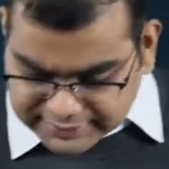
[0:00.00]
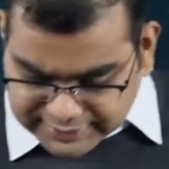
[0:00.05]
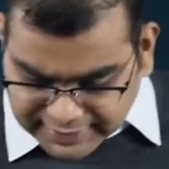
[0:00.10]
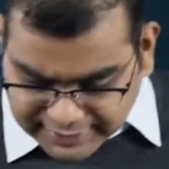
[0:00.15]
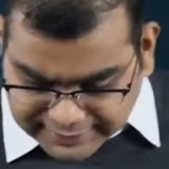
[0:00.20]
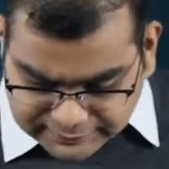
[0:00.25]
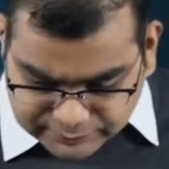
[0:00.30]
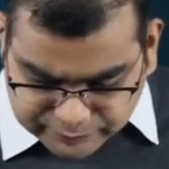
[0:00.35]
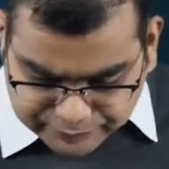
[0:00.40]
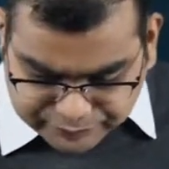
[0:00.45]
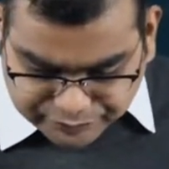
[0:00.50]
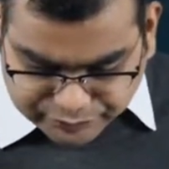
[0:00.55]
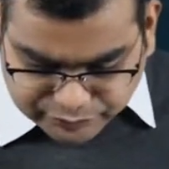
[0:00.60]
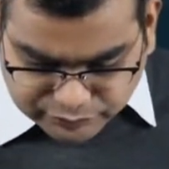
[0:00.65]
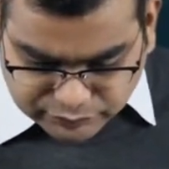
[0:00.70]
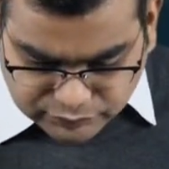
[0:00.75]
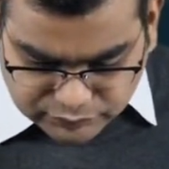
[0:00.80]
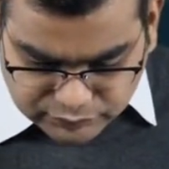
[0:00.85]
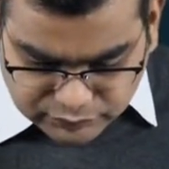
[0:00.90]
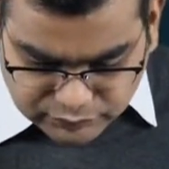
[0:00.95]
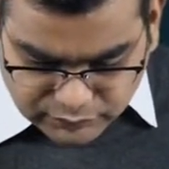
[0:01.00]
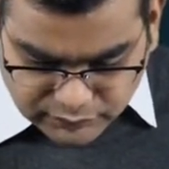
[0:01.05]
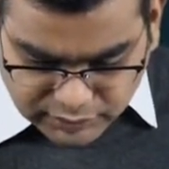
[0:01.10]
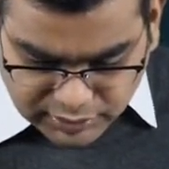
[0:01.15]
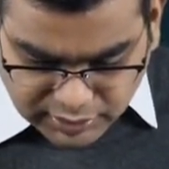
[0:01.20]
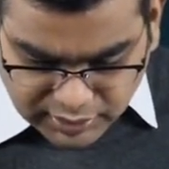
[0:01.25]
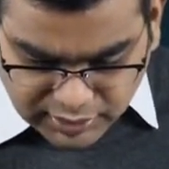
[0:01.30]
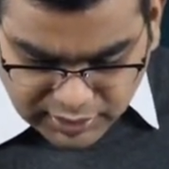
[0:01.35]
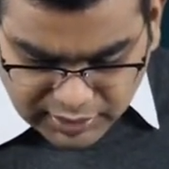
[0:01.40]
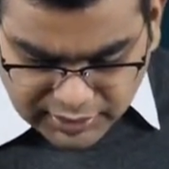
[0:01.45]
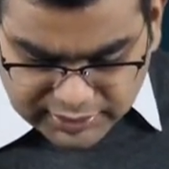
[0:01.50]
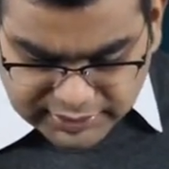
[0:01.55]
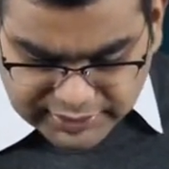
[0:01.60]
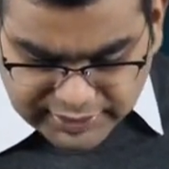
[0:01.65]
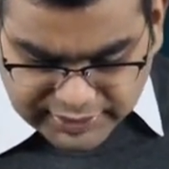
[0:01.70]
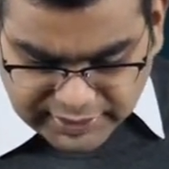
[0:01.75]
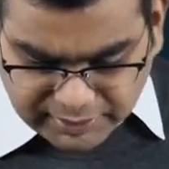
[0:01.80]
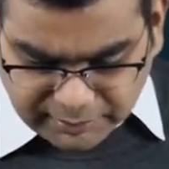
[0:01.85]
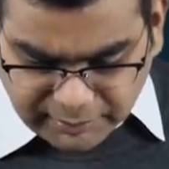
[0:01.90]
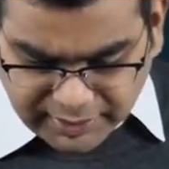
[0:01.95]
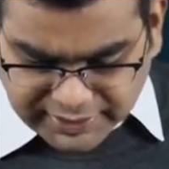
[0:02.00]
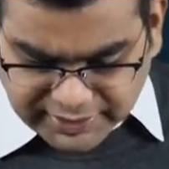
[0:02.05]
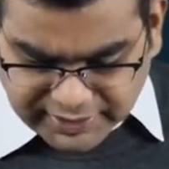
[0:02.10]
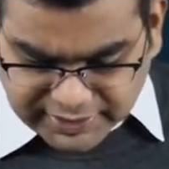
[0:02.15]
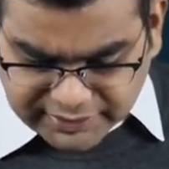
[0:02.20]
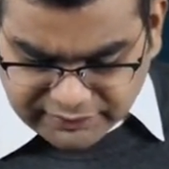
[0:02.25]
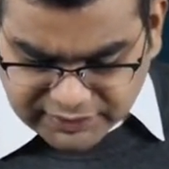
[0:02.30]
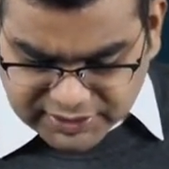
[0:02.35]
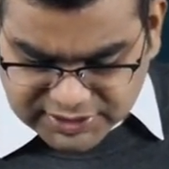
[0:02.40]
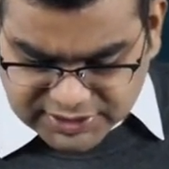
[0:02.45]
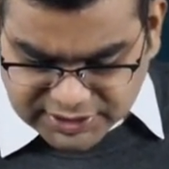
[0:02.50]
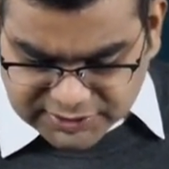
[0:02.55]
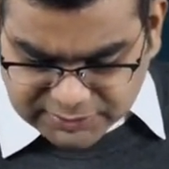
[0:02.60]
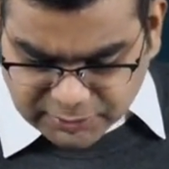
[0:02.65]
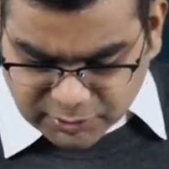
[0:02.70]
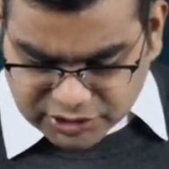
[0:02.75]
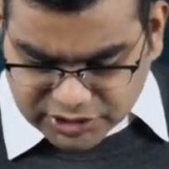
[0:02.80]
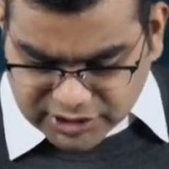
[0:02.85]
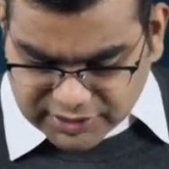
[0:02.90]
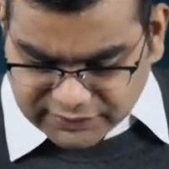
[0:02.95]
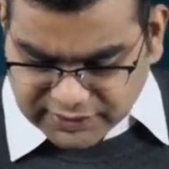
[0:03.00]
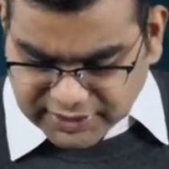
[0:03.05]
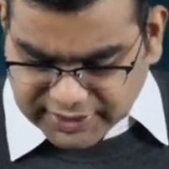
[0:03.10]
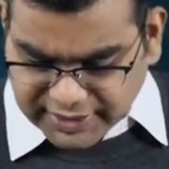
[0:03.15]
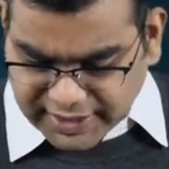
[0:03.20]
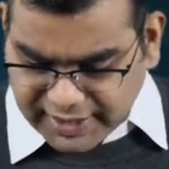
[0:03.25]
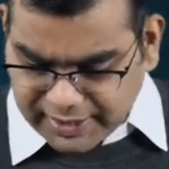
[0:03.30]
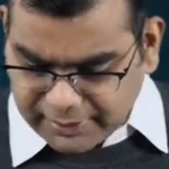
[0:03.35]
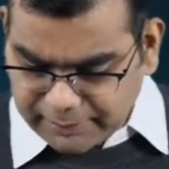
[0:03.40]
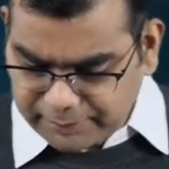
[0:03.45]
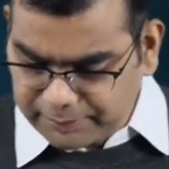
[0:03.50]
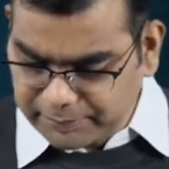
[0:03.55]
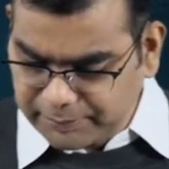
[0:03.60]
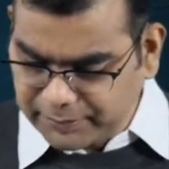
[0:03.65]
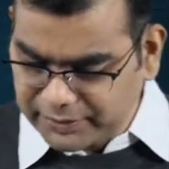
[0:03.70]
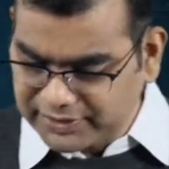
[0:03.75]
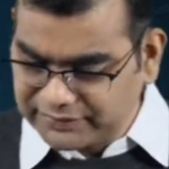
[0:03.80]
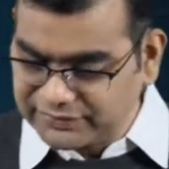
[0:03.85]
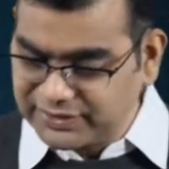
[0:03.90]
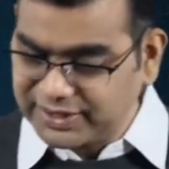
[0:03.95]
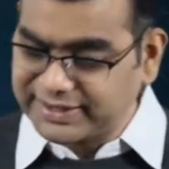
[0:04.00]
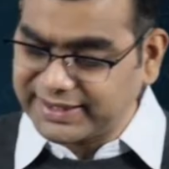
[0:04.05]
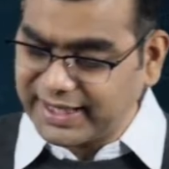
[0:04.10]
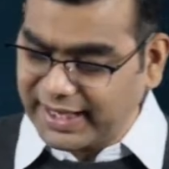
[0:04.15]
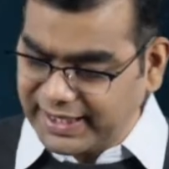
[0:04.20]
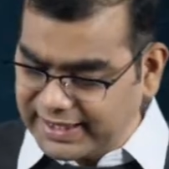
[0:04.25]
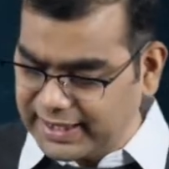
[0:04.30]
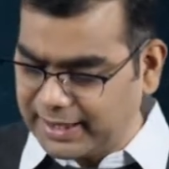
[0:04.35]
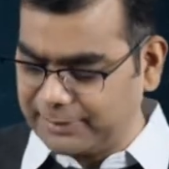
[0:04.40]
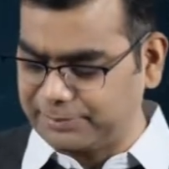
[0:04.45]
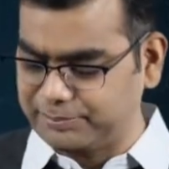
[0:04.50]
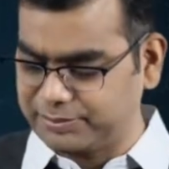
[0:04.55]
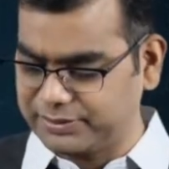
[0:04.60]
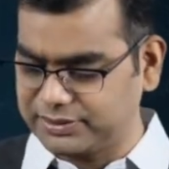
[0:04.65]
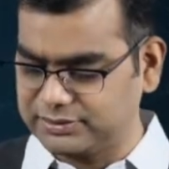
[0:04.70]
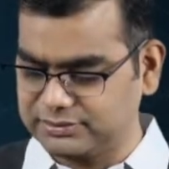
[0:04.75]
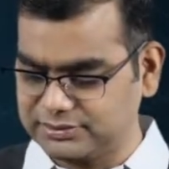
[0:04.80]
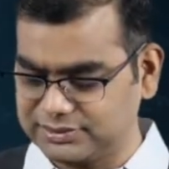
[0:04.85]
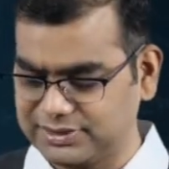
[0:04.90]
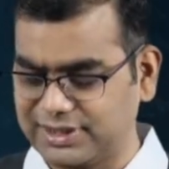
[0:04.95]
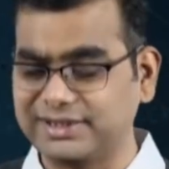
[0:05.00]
Then determine the investor's position if the tie up,